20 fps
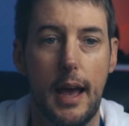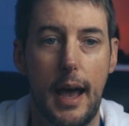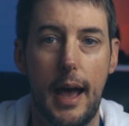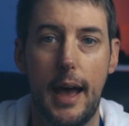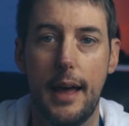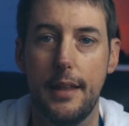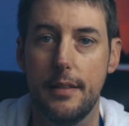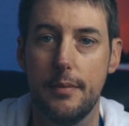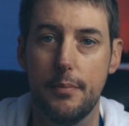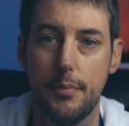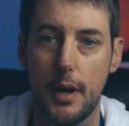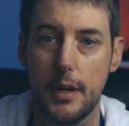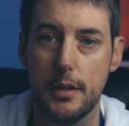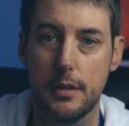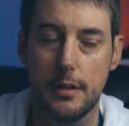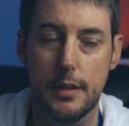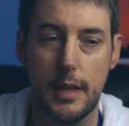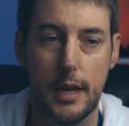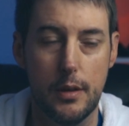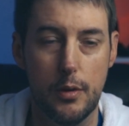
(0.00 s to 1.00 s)
and by
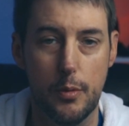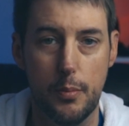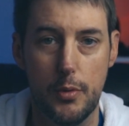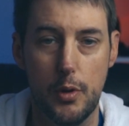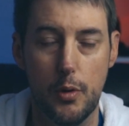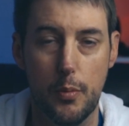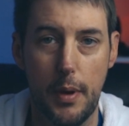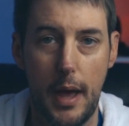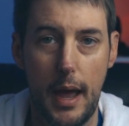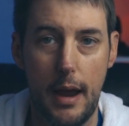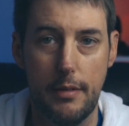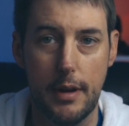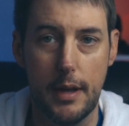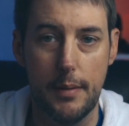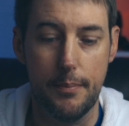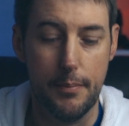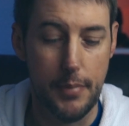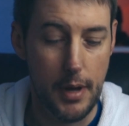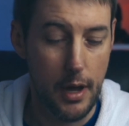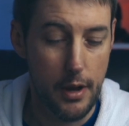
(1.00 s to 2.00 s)
doing that you'll pair it.
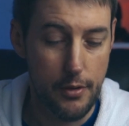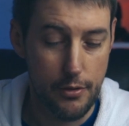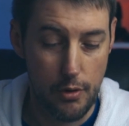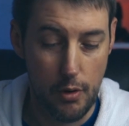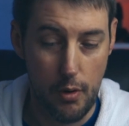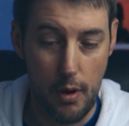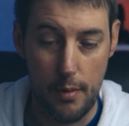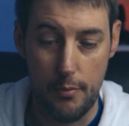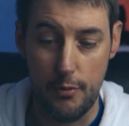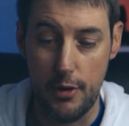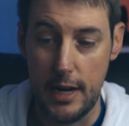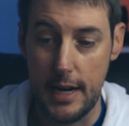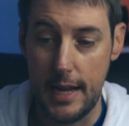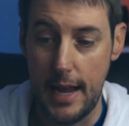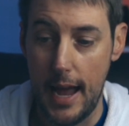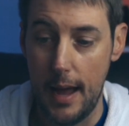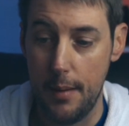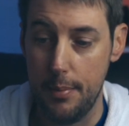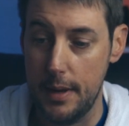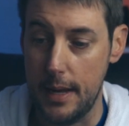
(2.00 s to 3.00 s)
But overall, I'm really
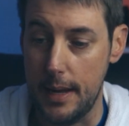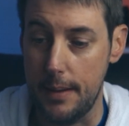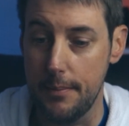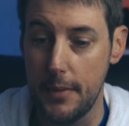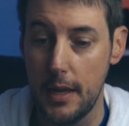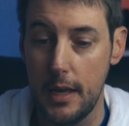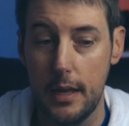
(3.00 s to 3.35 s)
happy.